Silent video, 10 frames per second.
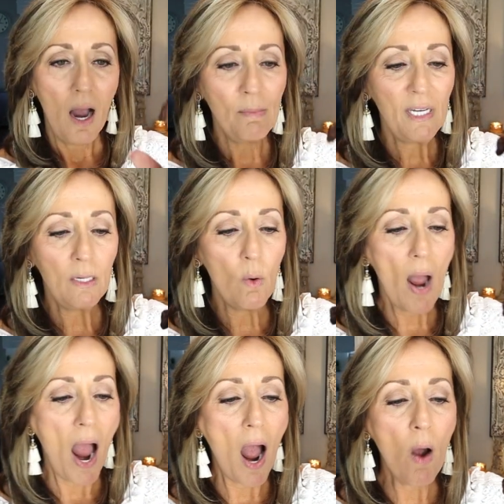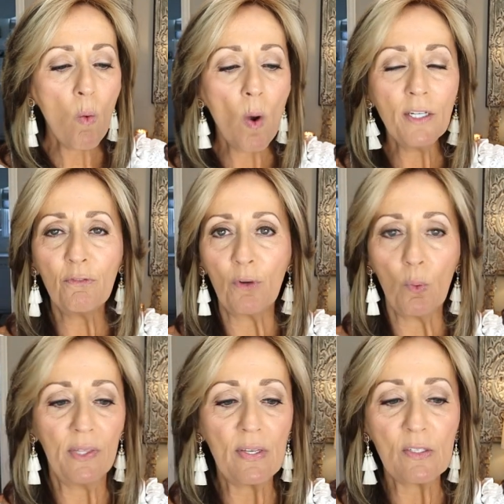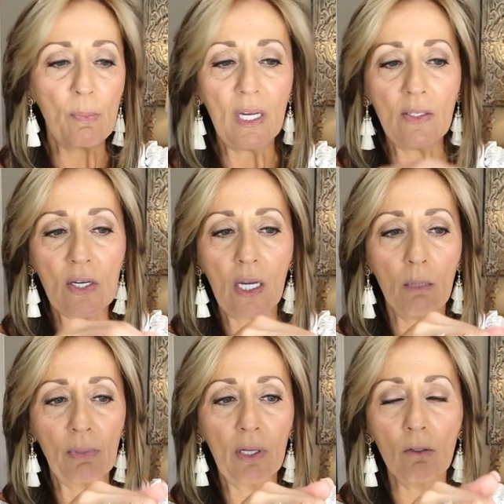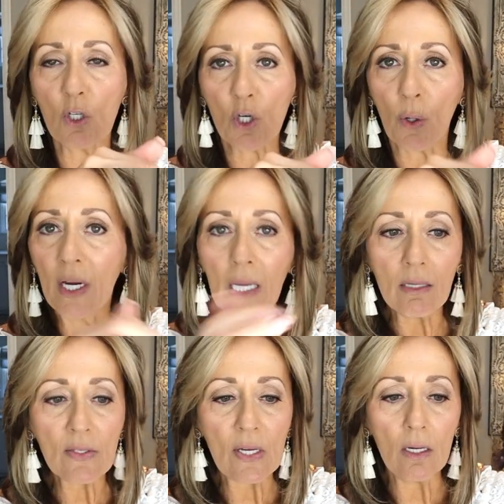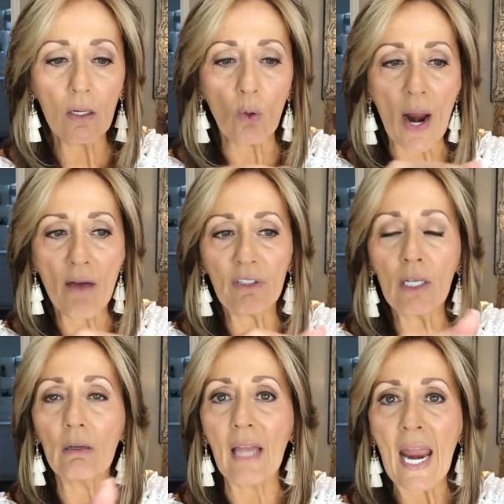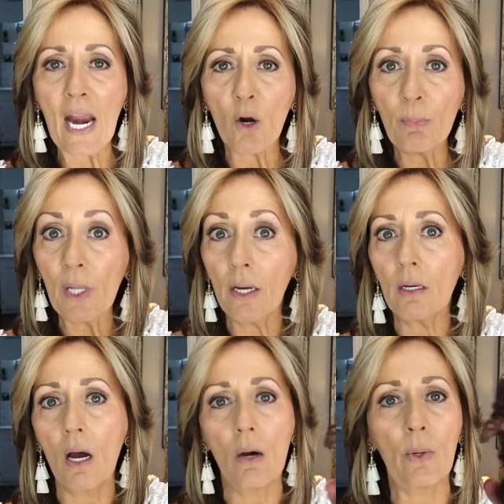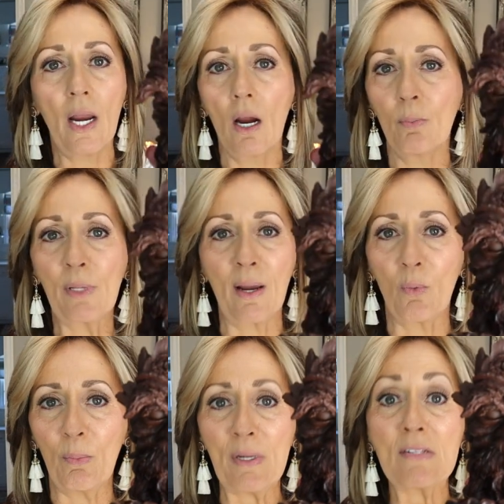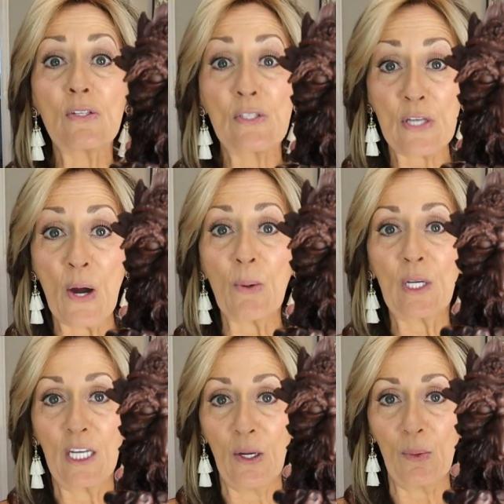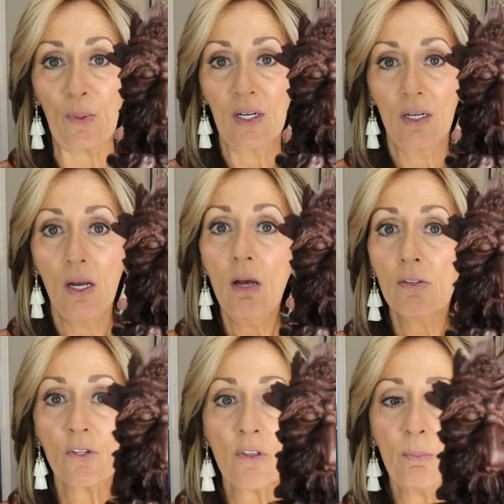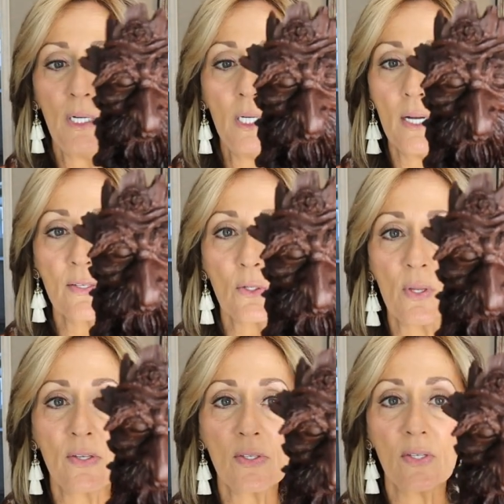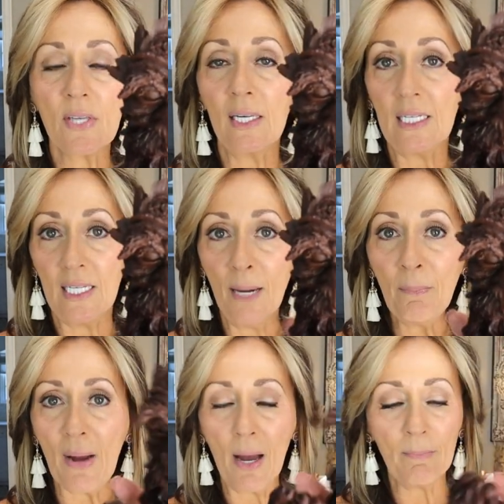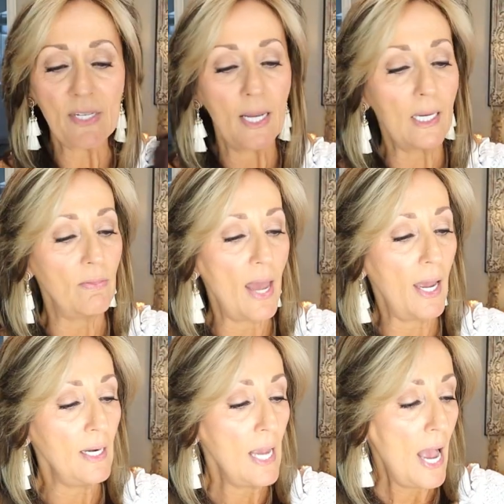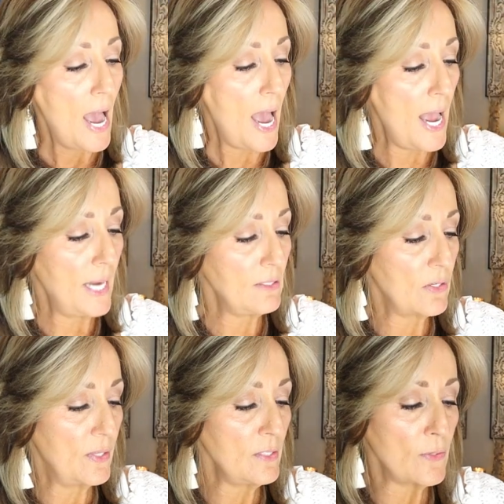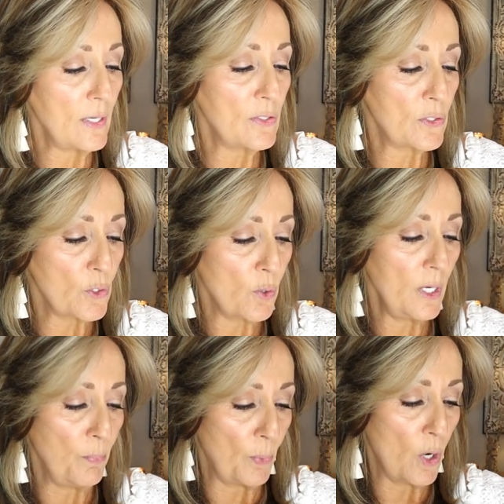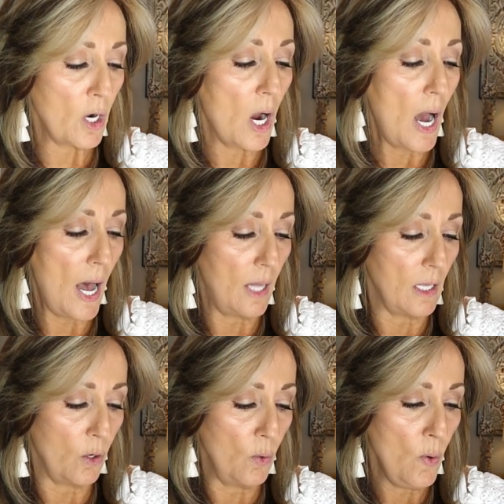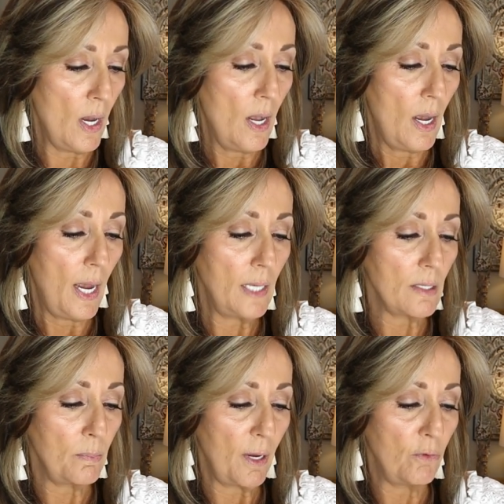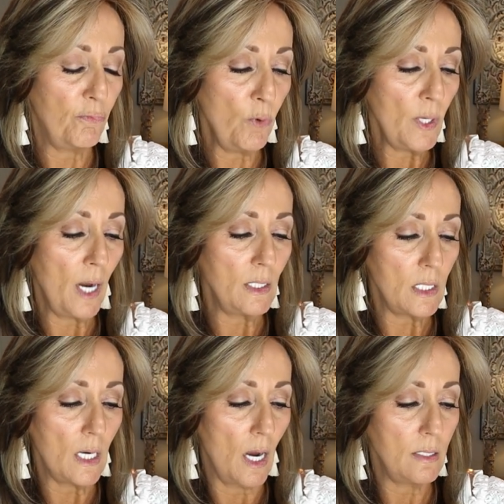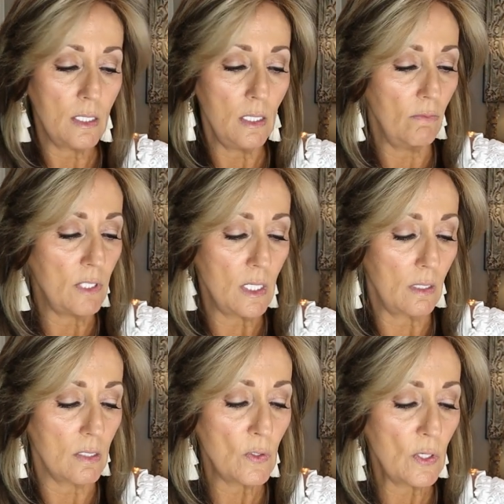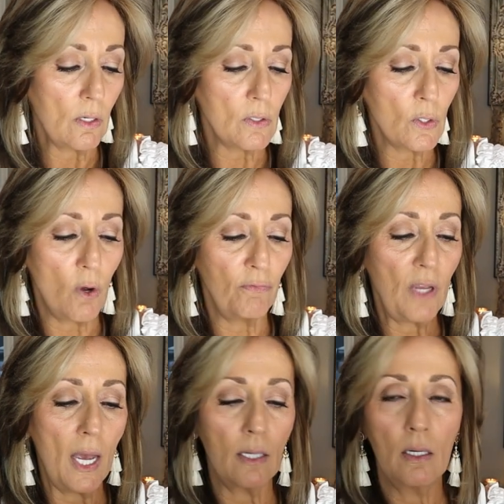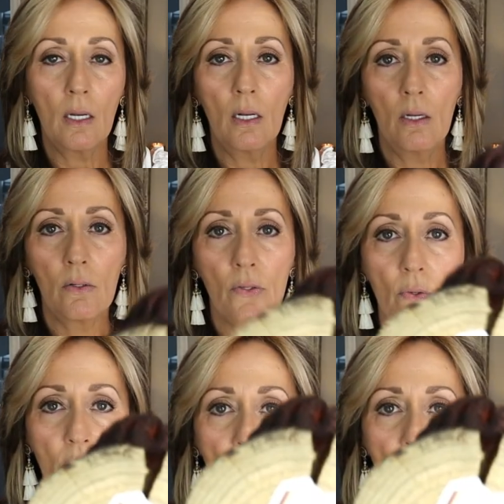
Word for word: I mean, how wonderful would this be to keep little trinkets in or have a little air plant? Oh, an air plant would be so cute. So the minute I saw this, I said, yep, I'm taking that. And this is Storybrooke Hollow, and I paid $4.99. Didn't even take the stickers off yet. So